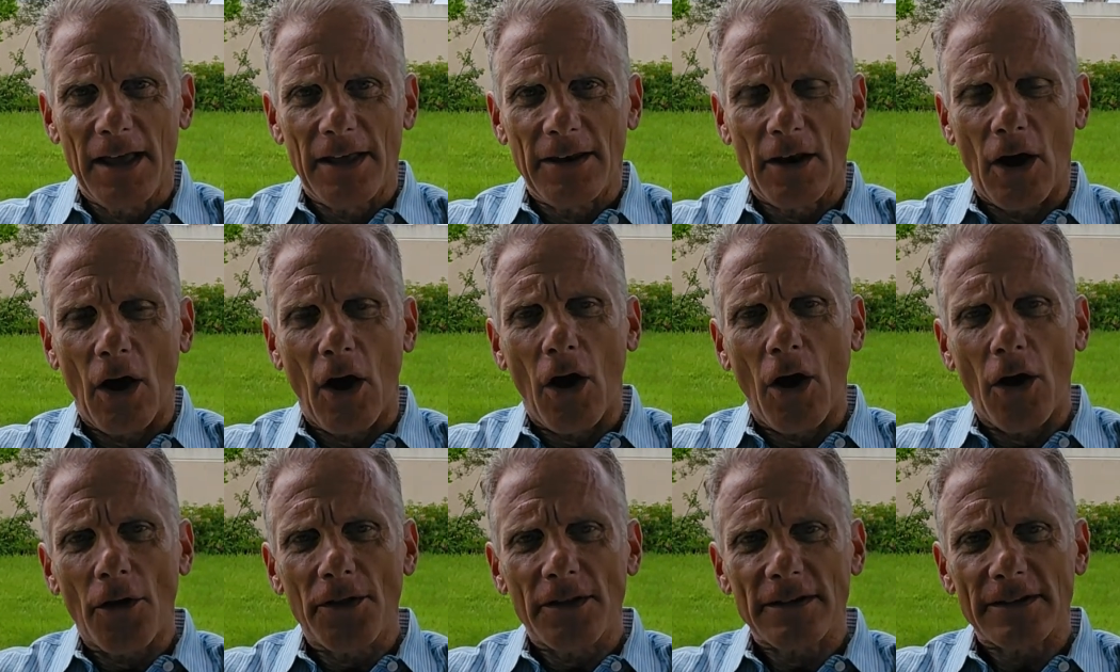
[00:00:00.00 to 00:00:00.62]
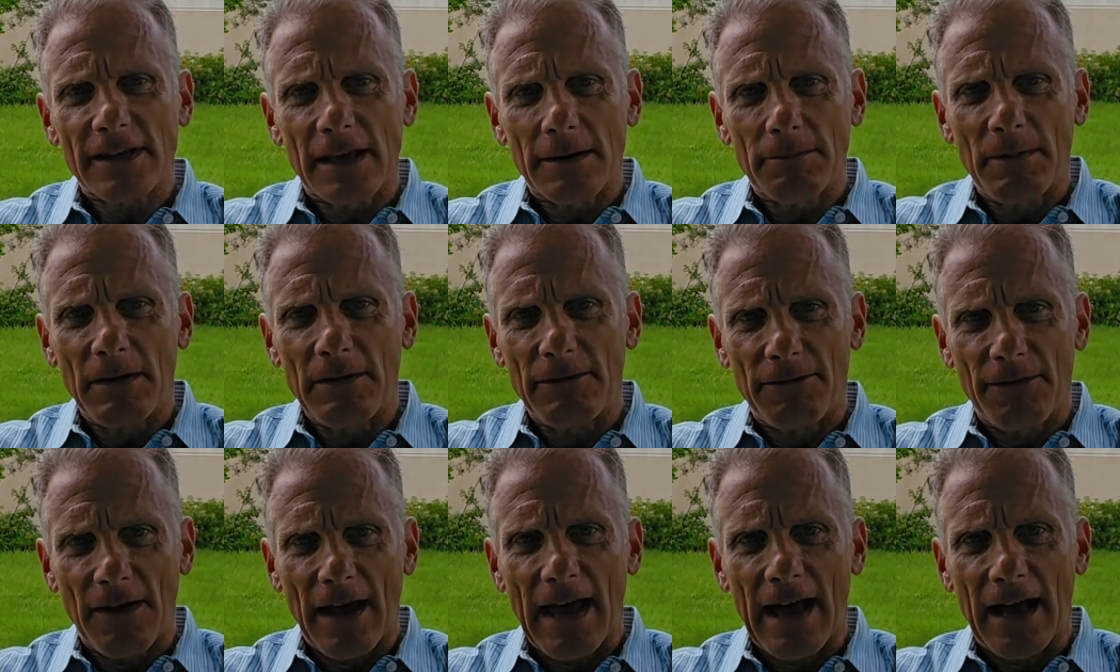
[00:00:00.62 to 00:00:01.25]
Now, all this can be
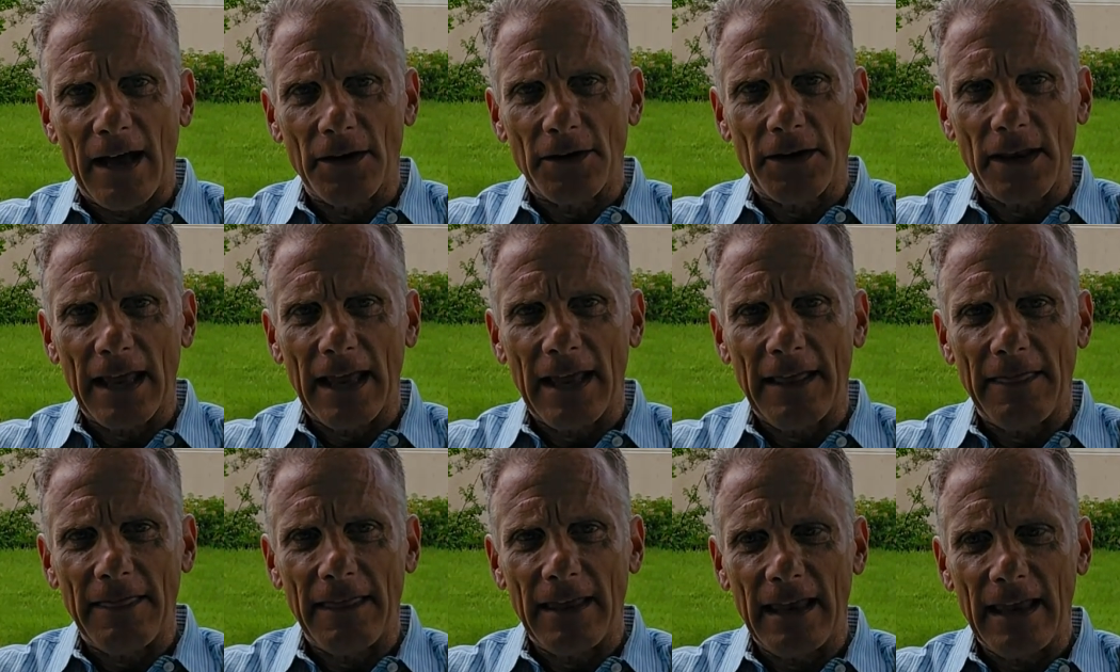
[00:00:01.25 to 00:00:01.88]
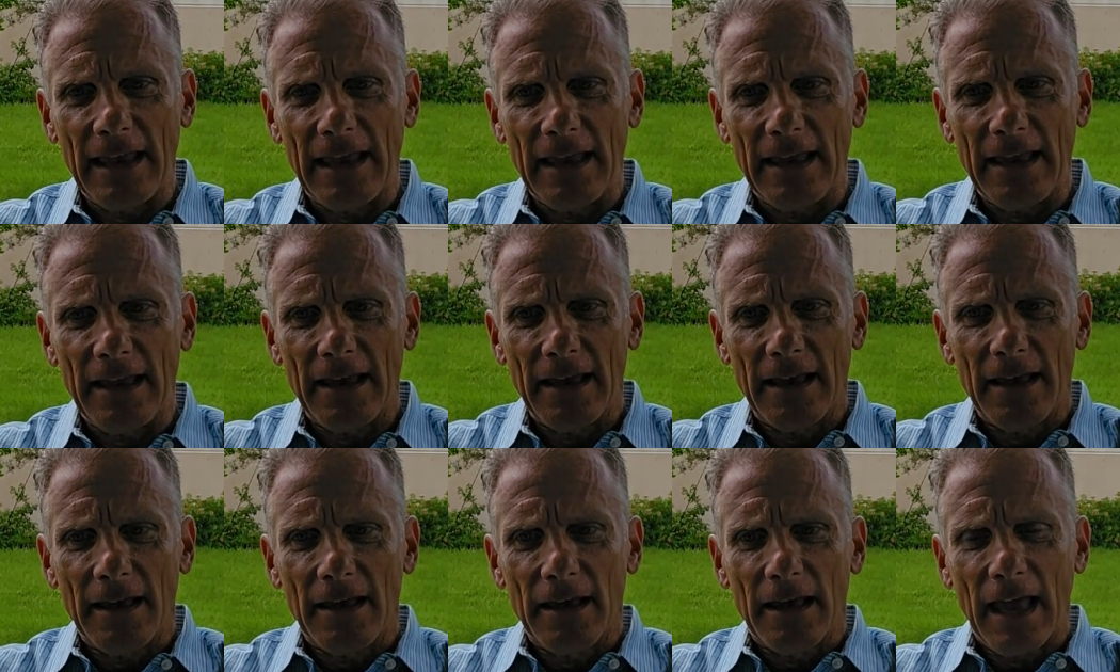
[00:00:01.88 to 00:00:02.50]
found in the
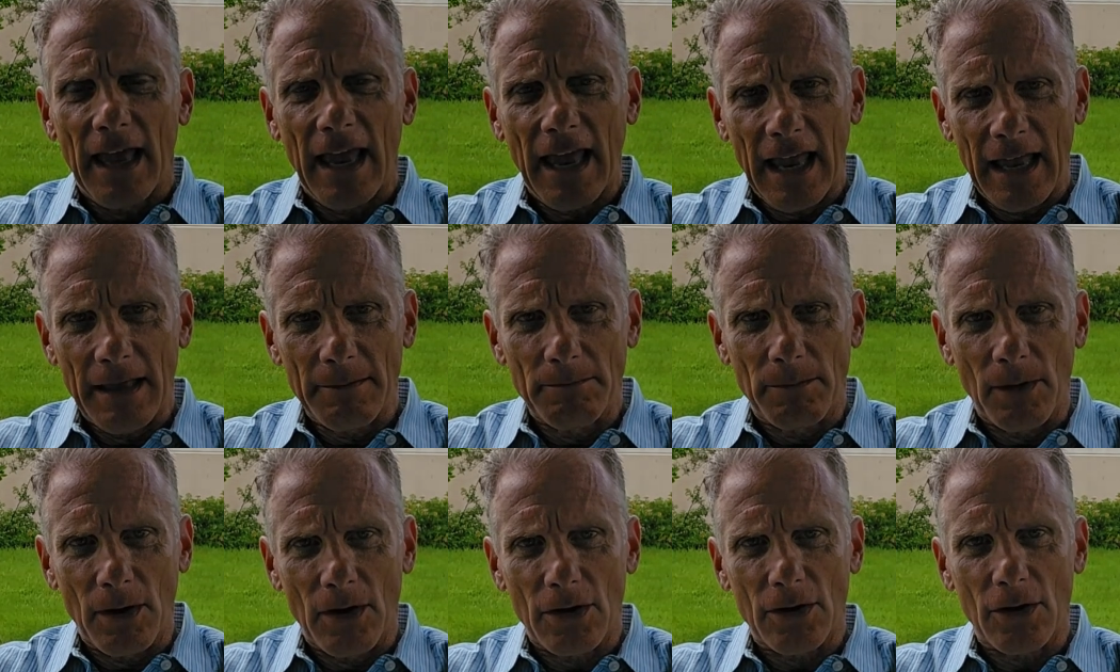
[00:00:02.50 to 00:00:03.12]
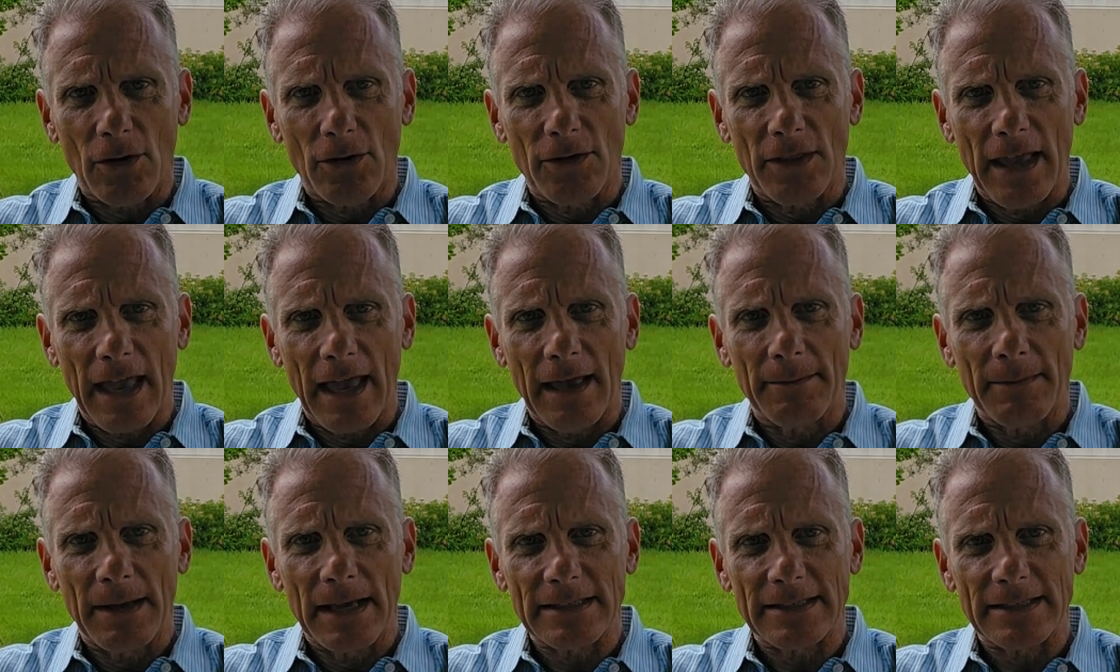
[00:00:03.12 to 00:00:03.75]
handbook on the
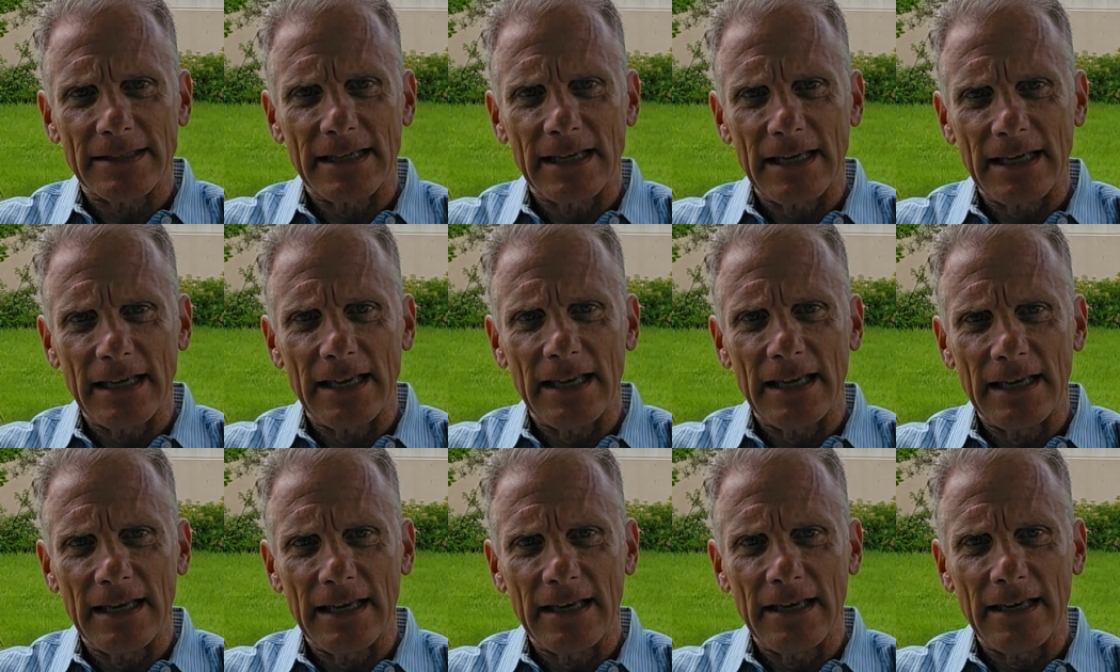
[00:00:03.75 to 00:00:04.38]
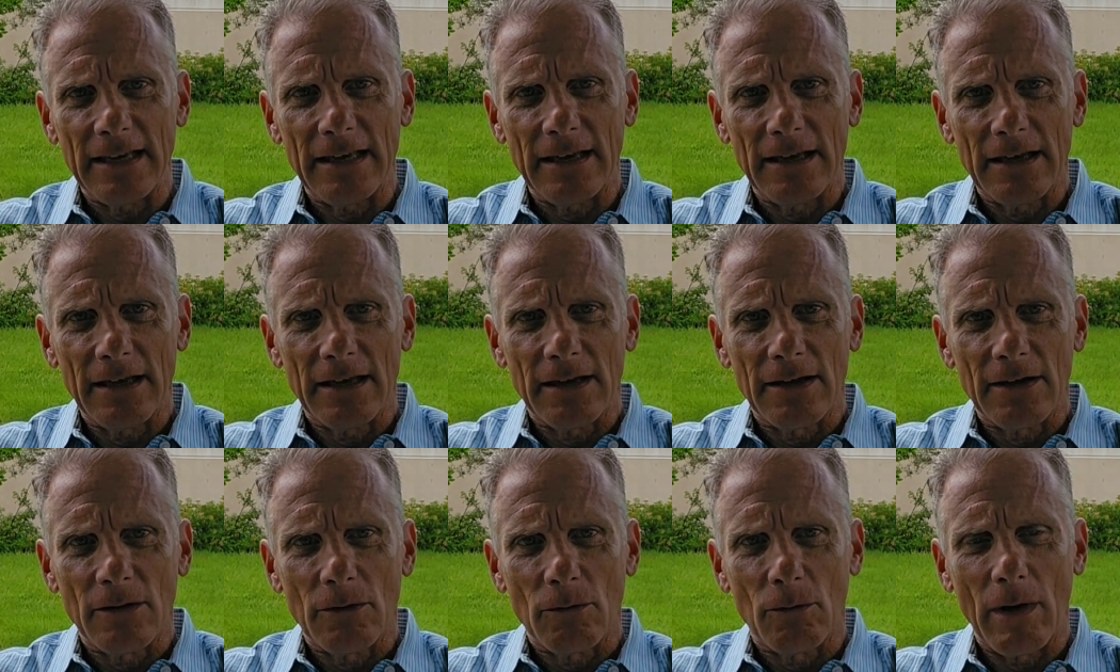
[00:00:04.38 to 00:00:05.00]
MSDE
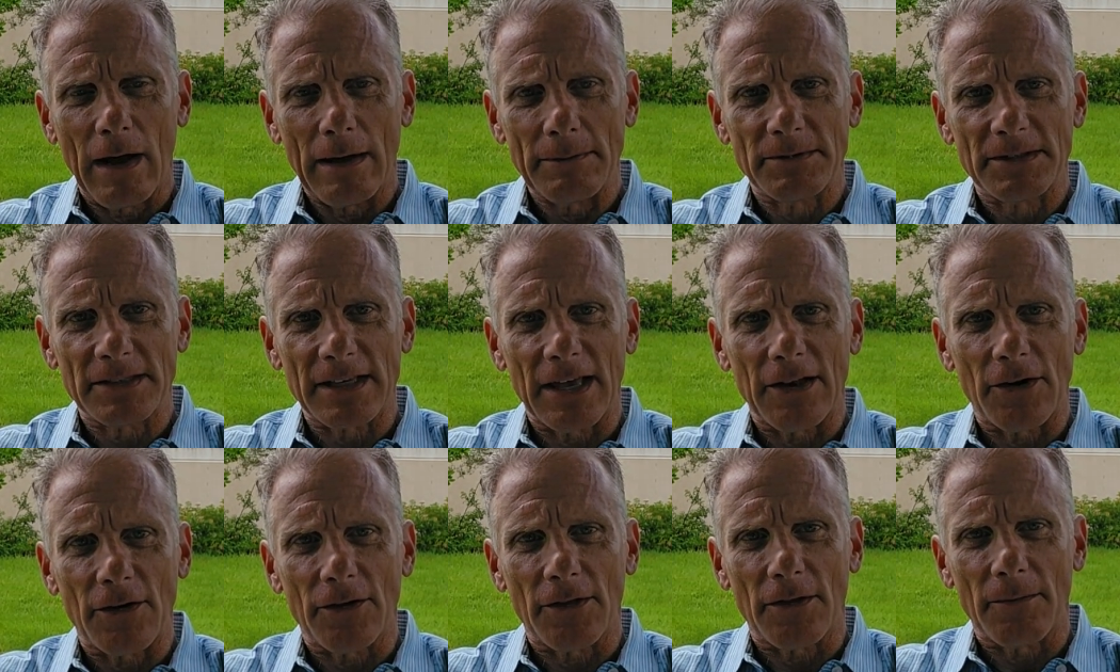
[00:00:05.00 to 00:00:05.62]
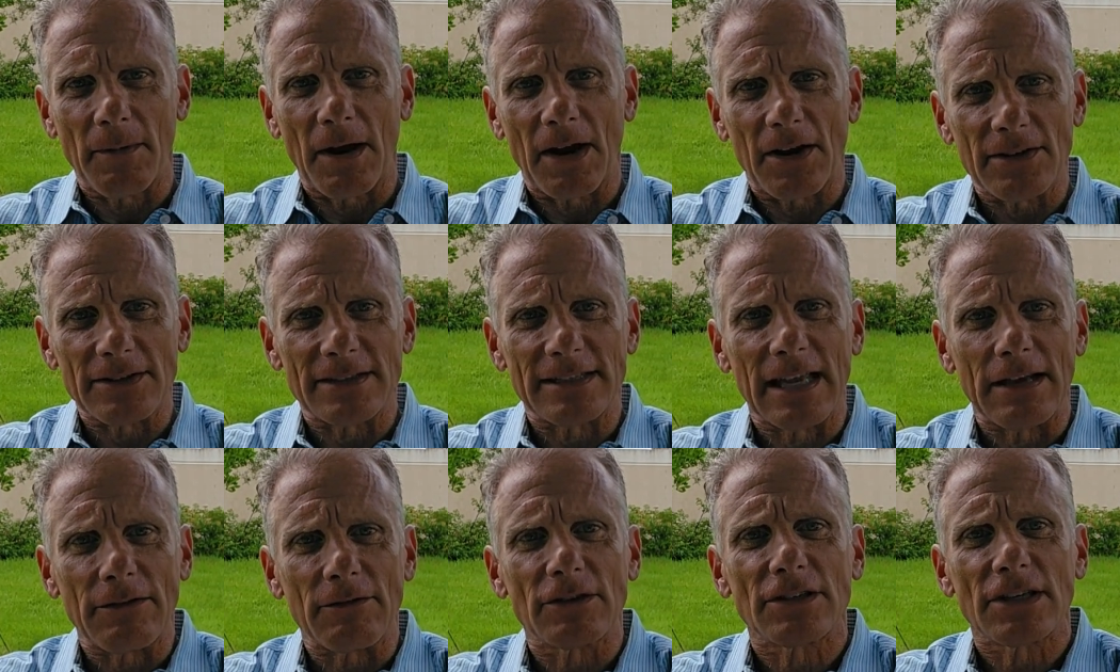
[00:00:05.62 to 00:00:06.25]
website or the Maryland
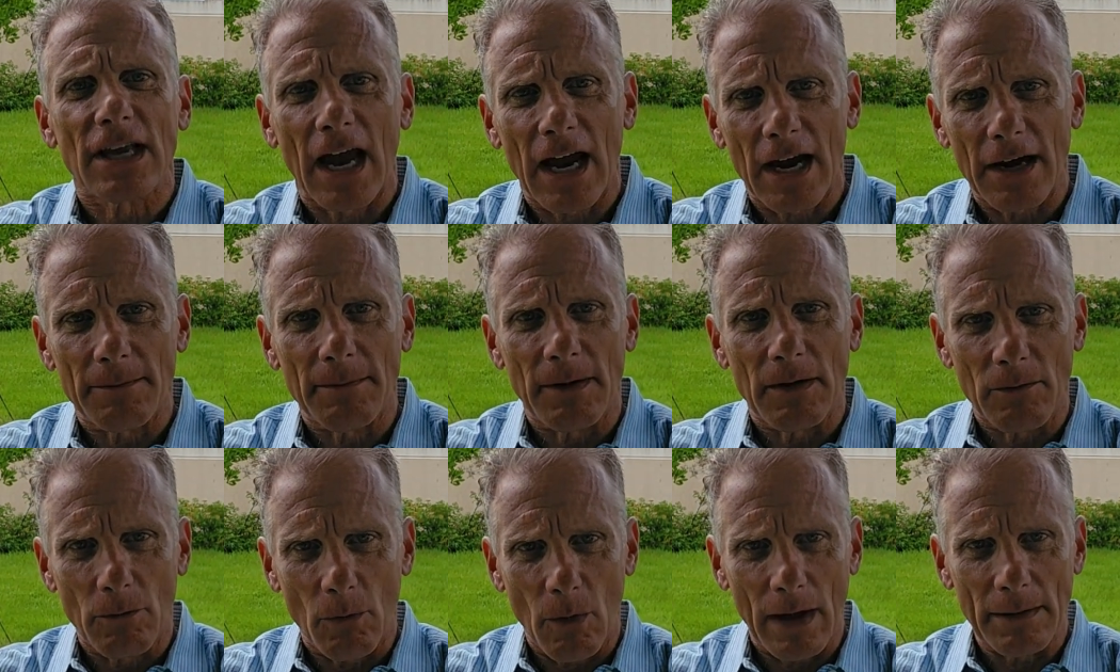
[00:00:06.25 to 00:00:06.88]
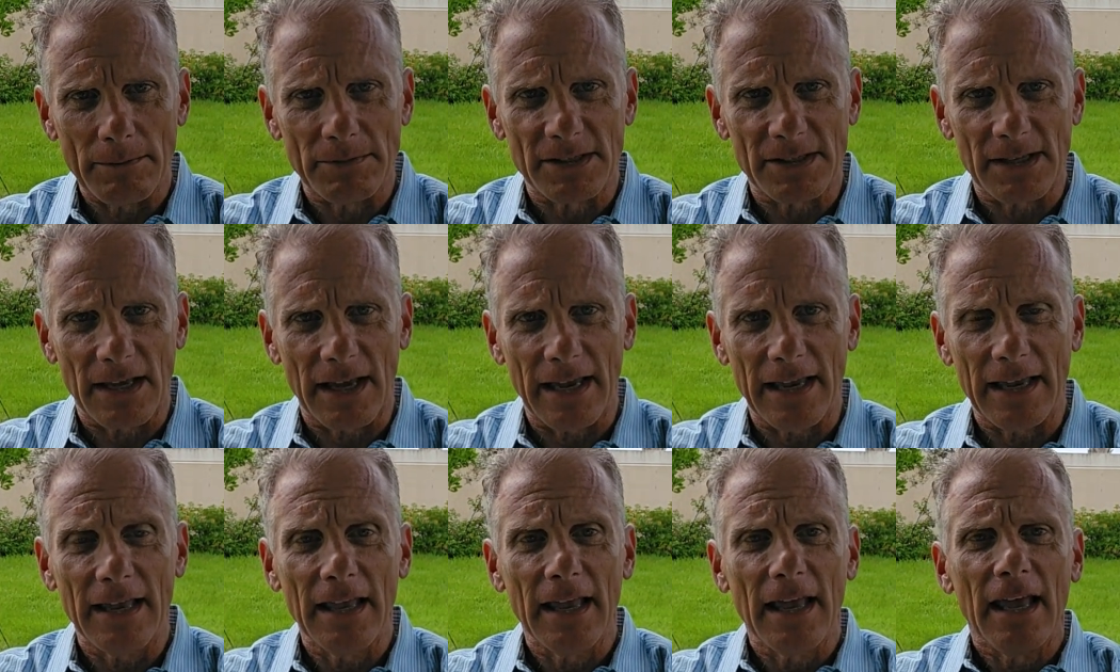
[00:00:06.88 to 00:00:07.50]
State Retirement
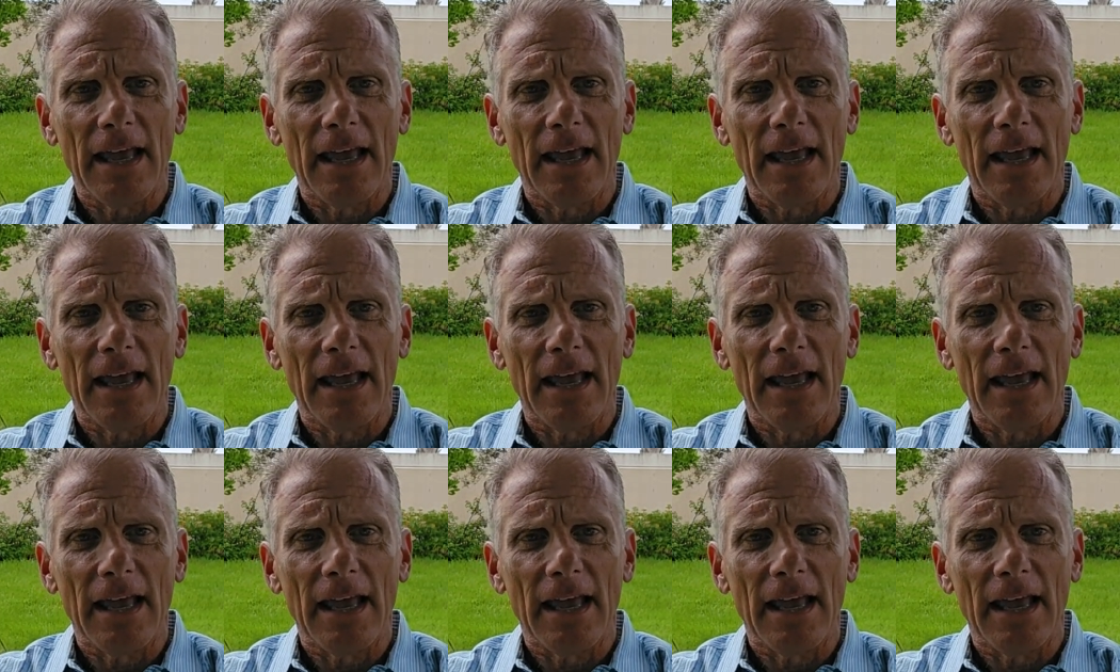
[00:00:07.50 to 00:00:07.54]
website.